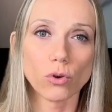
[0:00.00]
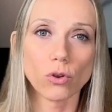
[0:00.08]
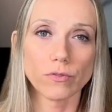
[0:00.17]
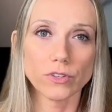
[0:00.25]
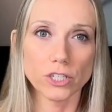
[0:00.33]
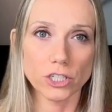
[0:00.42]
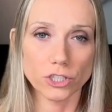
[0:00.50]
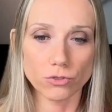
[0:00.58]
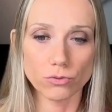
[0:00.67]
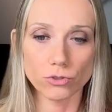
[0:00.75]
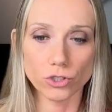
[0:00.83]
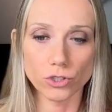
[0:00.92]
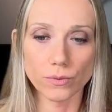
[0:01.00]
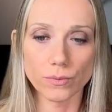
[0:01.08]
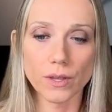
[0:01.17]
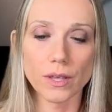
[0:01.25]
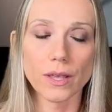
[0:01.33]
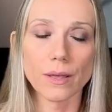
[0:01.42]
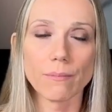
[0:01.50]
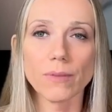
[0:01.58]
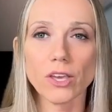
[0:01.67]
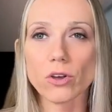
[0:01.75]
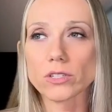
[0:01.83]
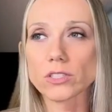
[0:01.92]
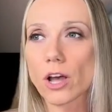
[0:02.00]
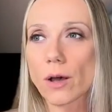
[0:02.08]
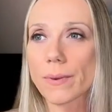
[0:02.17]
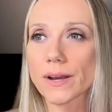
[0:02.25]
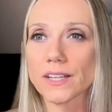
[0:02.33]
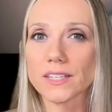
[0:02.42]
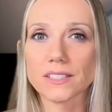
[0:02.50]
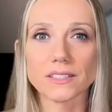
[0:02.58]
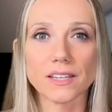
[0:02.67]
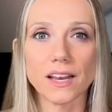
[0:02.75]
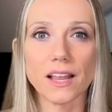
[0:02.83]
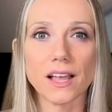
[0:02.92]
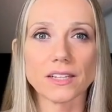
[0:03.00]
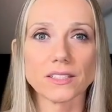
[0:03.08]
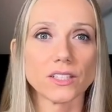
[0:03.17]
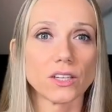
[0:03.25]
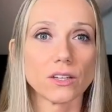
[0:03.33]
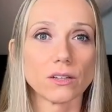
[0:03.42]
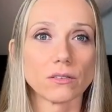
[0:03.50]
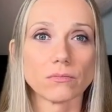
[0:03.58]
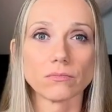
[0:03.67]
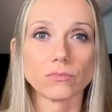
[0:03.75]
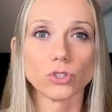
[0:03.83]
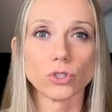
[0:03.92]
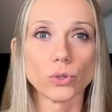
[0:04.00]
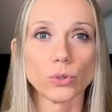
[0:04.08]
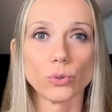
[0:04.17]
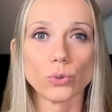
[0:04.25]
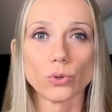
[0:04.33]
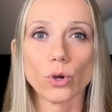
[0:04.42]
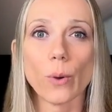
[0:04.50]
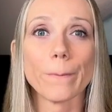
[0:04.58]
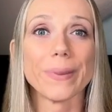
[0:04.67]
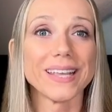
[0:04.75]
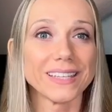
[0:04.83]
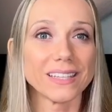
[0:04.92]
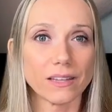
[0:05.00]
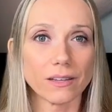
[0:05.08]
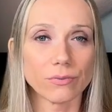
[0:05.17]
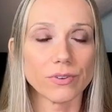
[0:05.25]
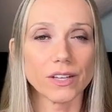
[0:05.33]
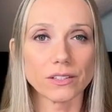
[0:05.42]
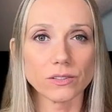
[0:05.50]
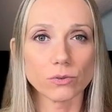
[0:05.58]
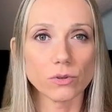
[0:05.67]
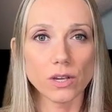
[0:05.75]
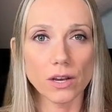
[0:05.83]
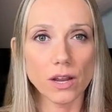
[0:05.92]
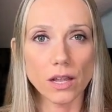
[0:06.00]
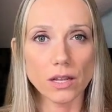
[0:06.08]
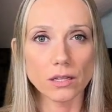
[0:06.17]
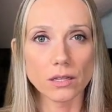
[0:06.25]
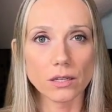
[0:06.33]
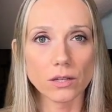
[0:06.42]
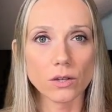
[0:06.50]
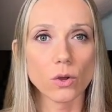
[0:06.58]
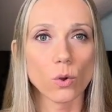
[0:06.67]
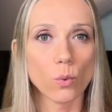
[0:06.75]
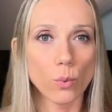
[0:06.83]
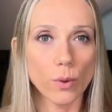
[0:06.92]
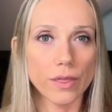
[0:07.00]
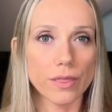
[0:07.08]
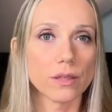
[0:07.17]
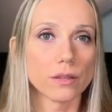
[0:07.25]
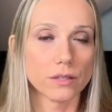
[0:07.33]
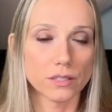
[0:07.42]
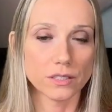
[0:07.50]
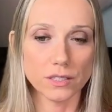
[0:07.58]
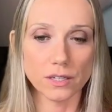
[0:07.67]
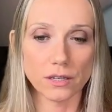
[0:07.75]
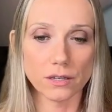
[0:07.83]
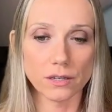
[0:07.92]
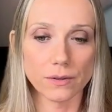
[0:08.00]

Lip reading: of the extrusion, because companies tell us to completely fill the root canal with the sealer.